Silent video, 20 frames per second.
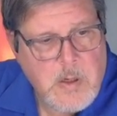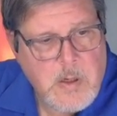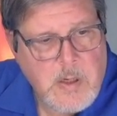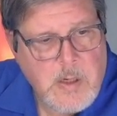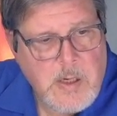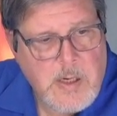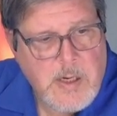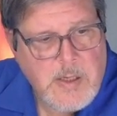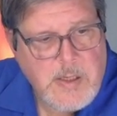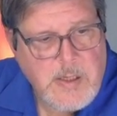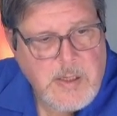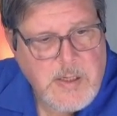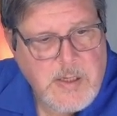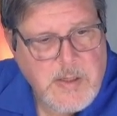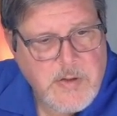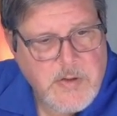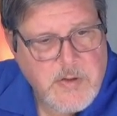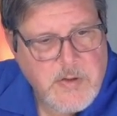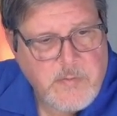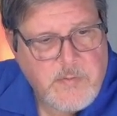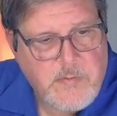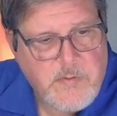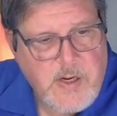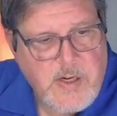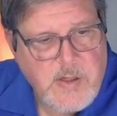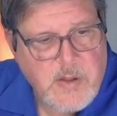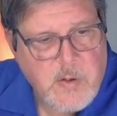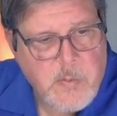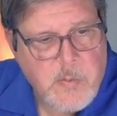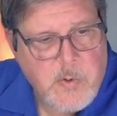It is
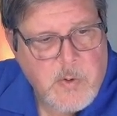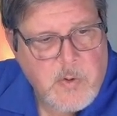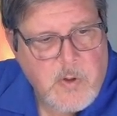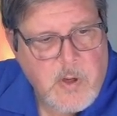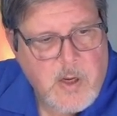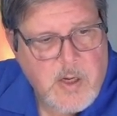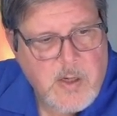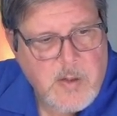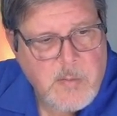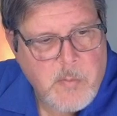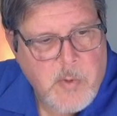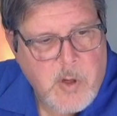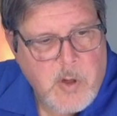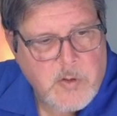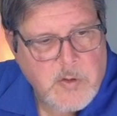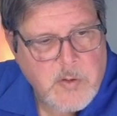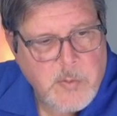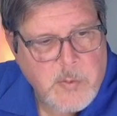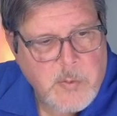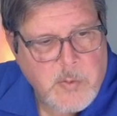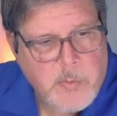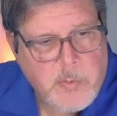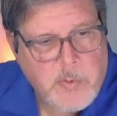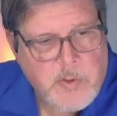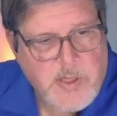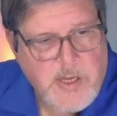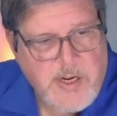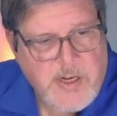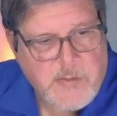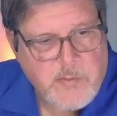available on multiple
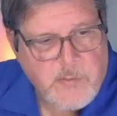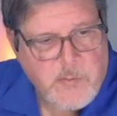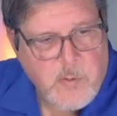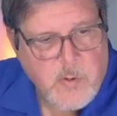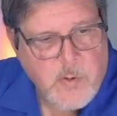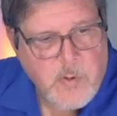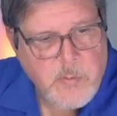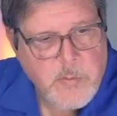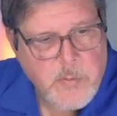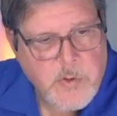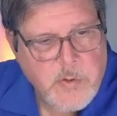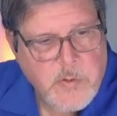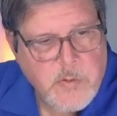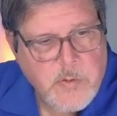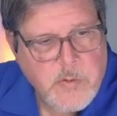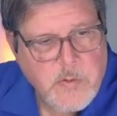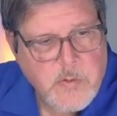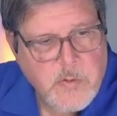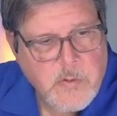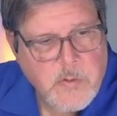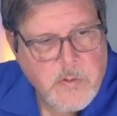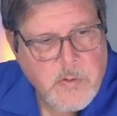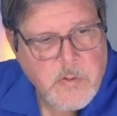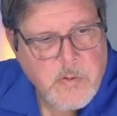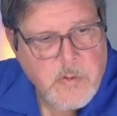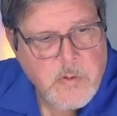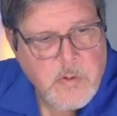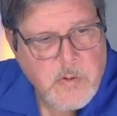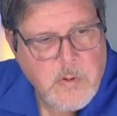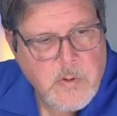platforms.
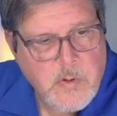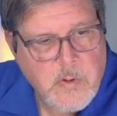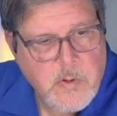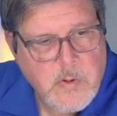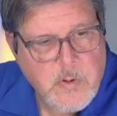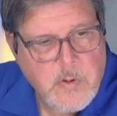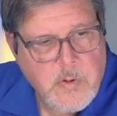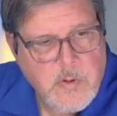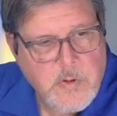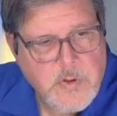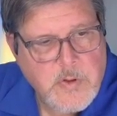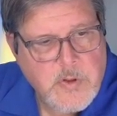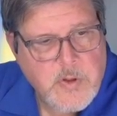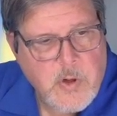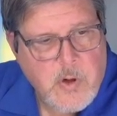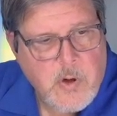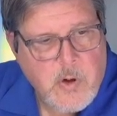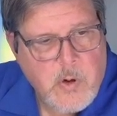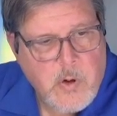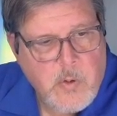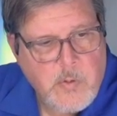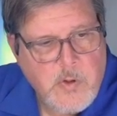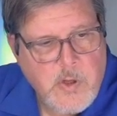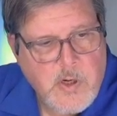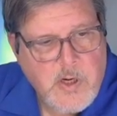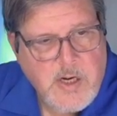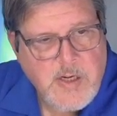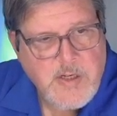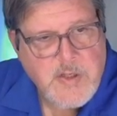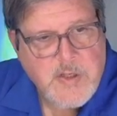So the
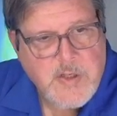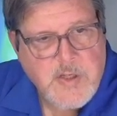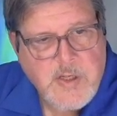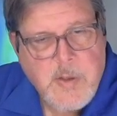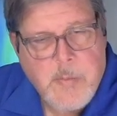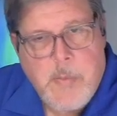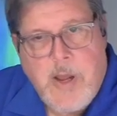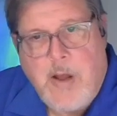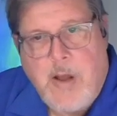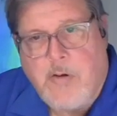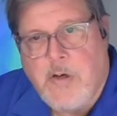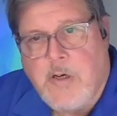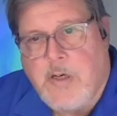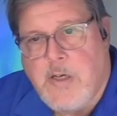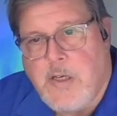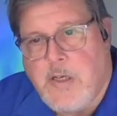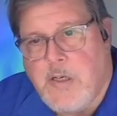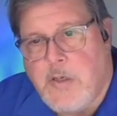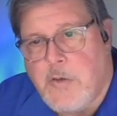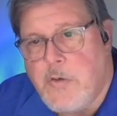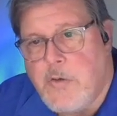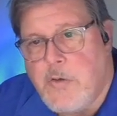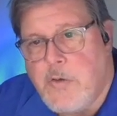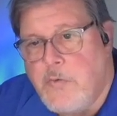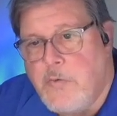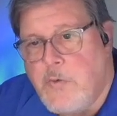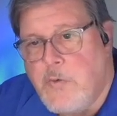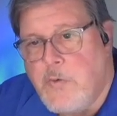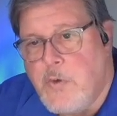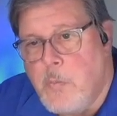nice thing about it is
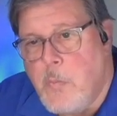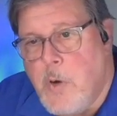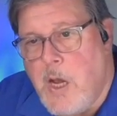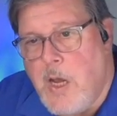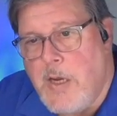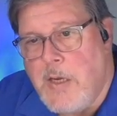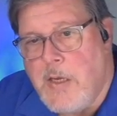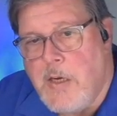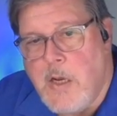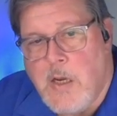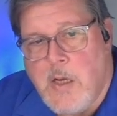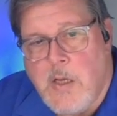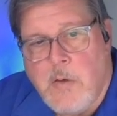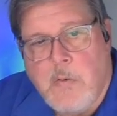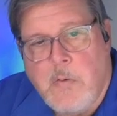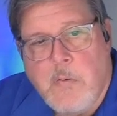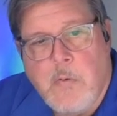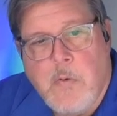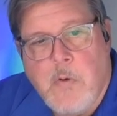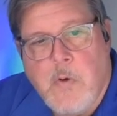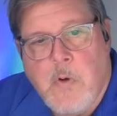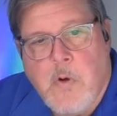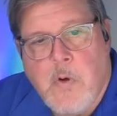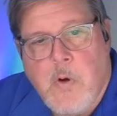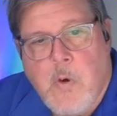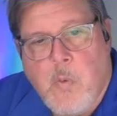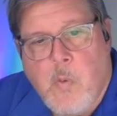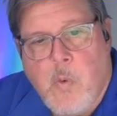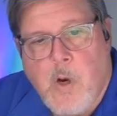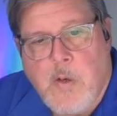if you buy it on
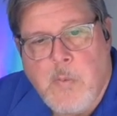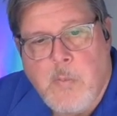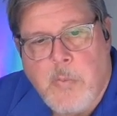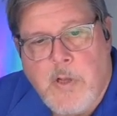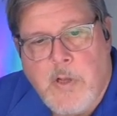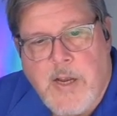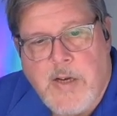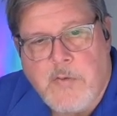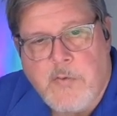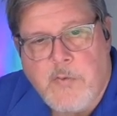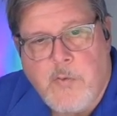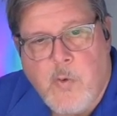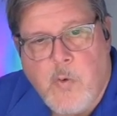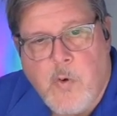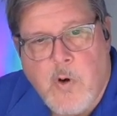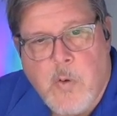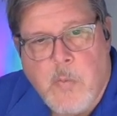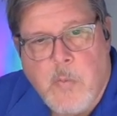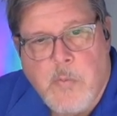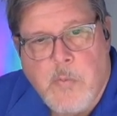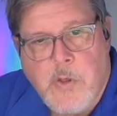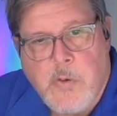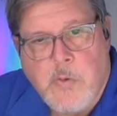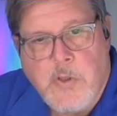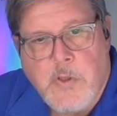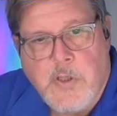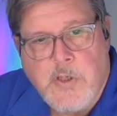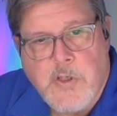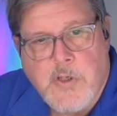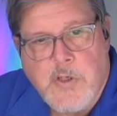one platform, you
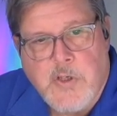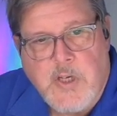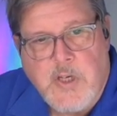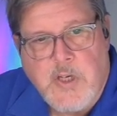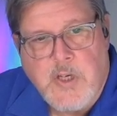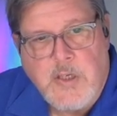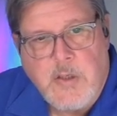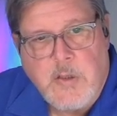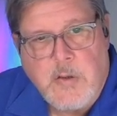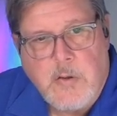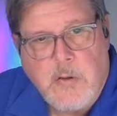can sync